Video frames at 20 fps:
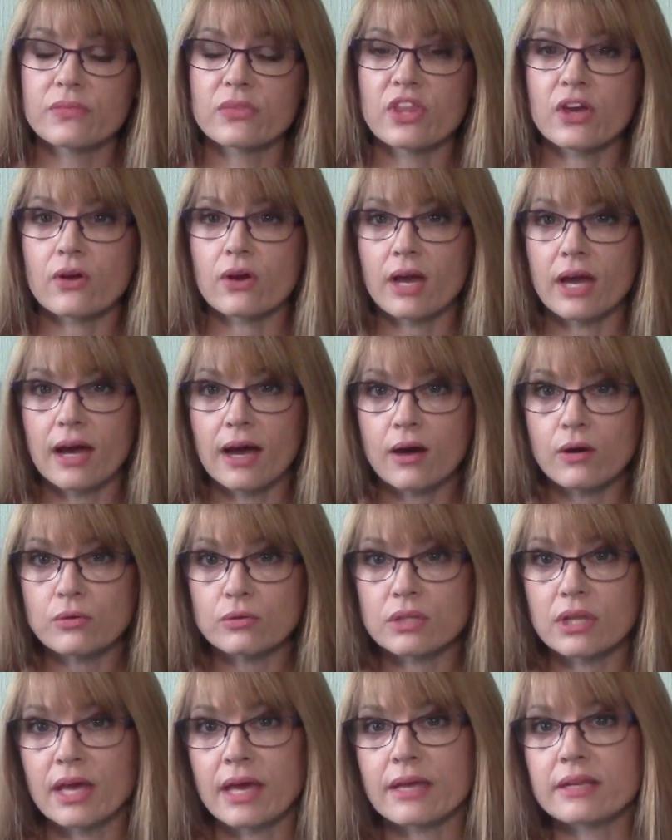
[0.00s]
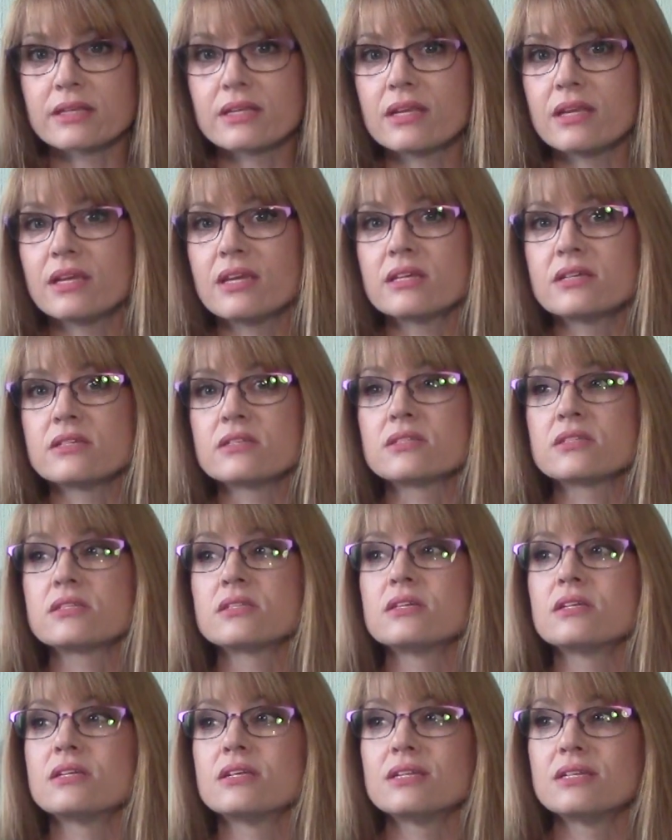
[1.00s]
Their outlet
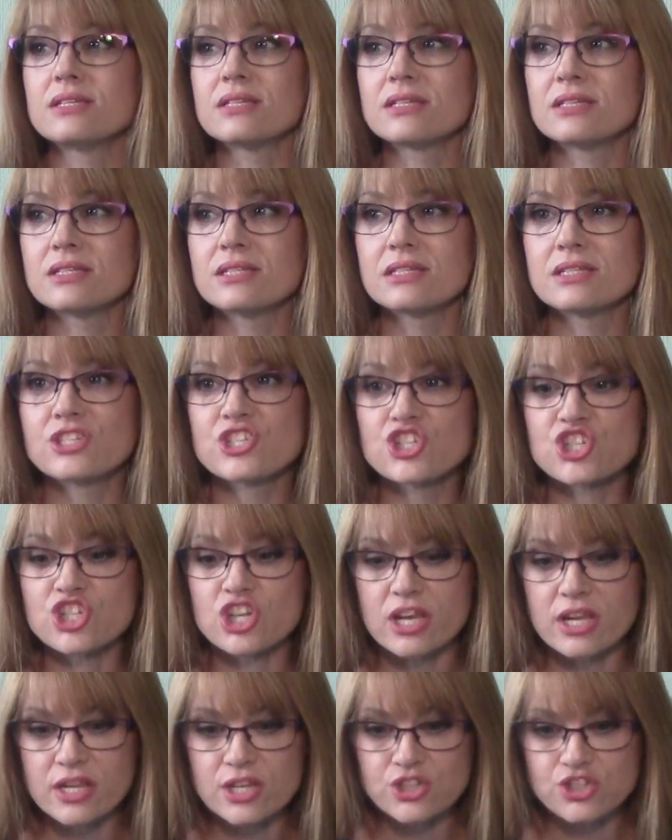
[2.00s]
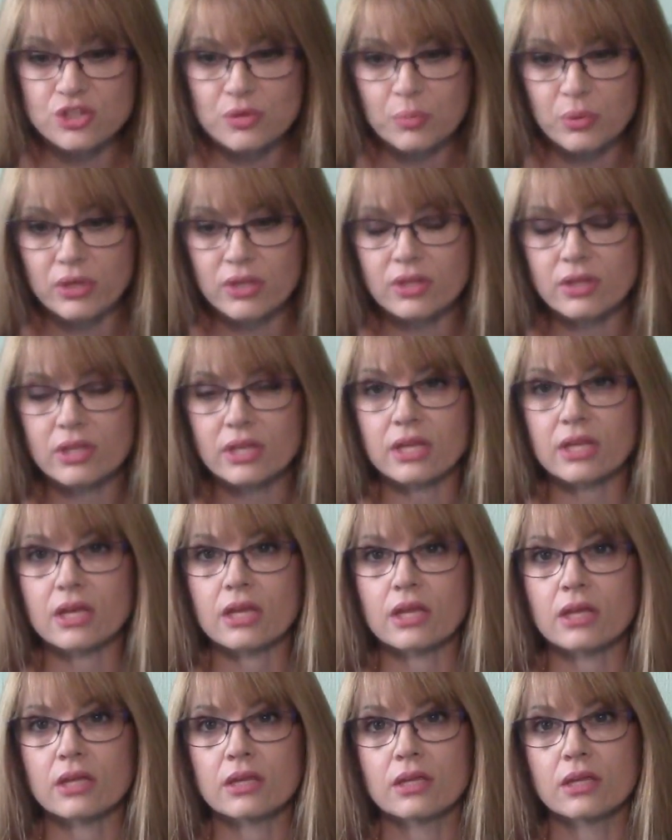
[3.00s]
is
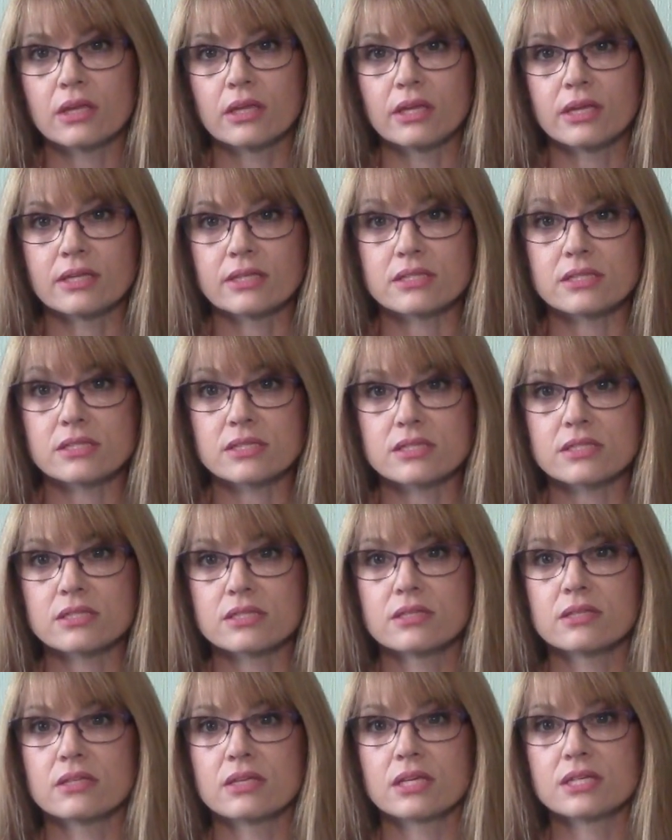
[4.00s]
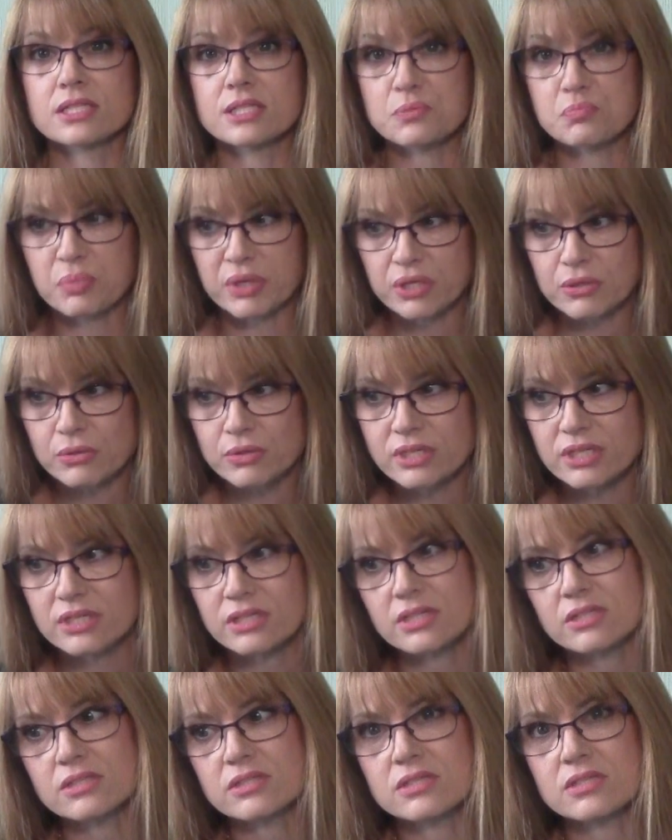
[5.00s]
changeability. It's
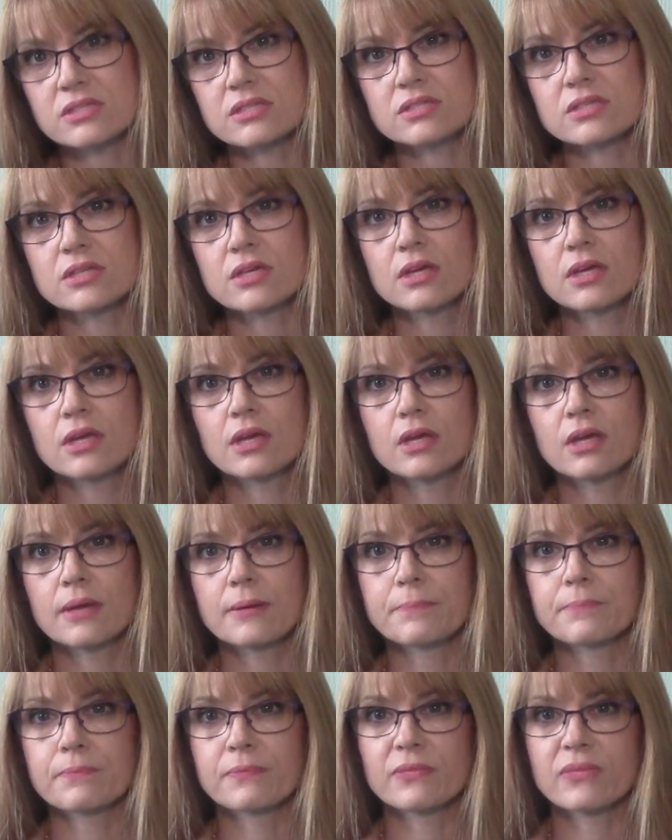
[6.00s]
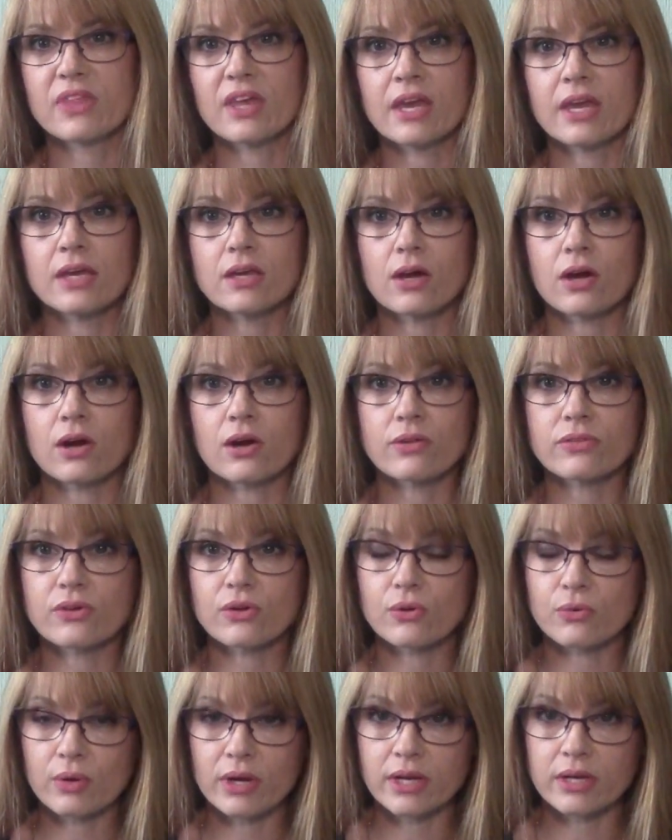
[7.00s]
experience. They are the
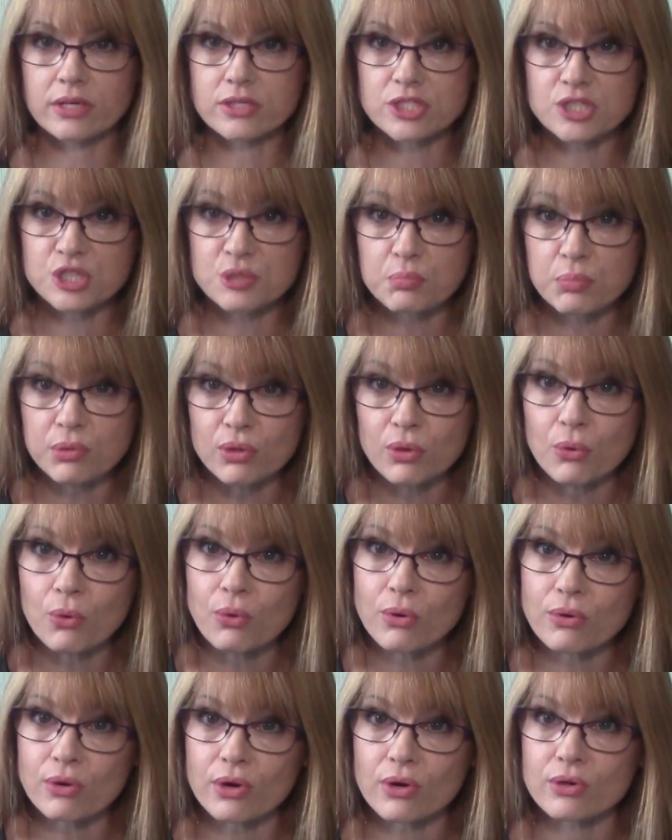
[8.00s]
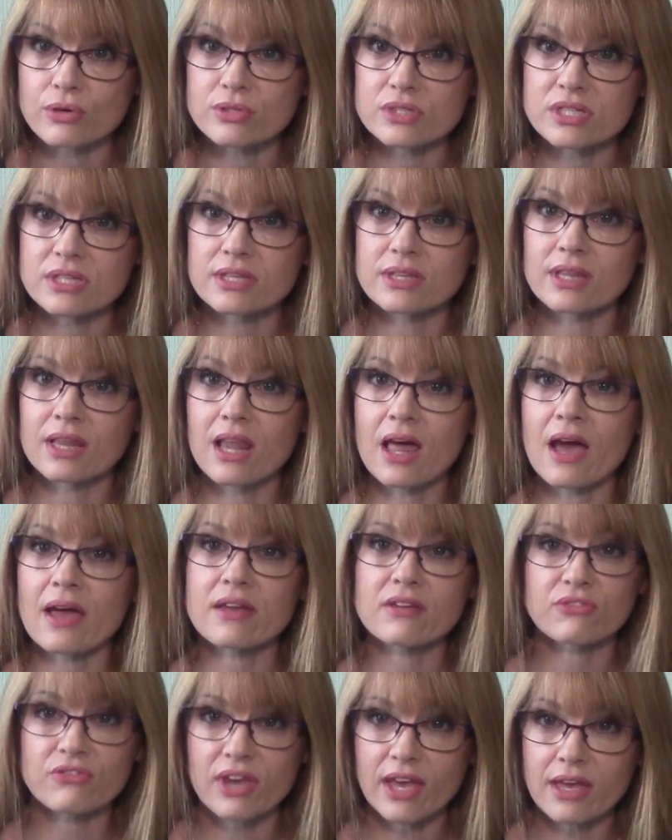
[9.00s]
great explorers in
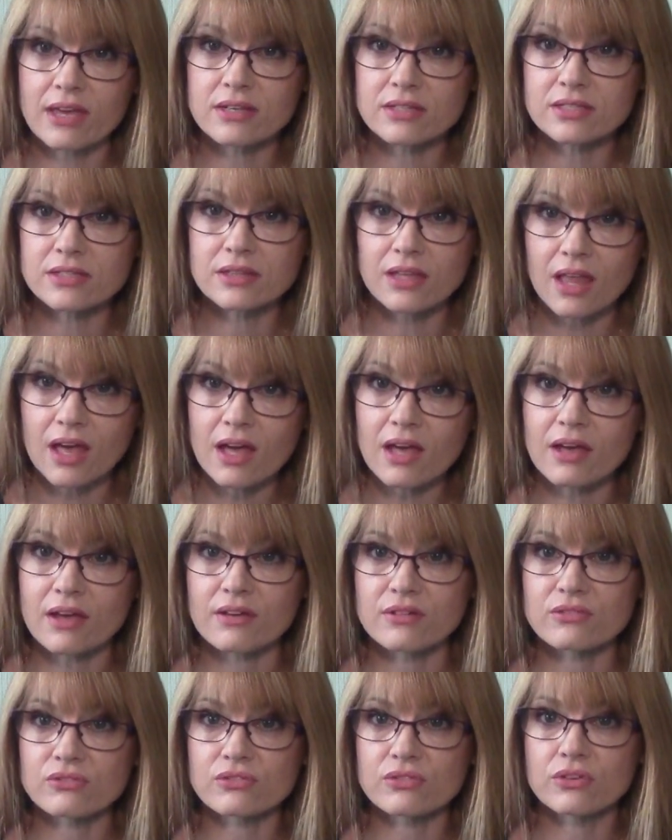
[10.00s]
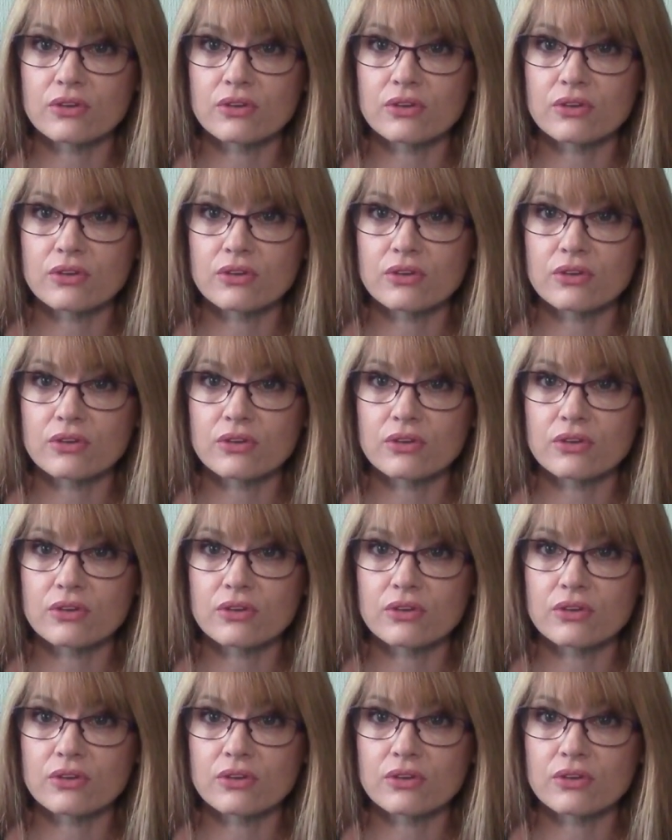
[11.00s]
life and in love.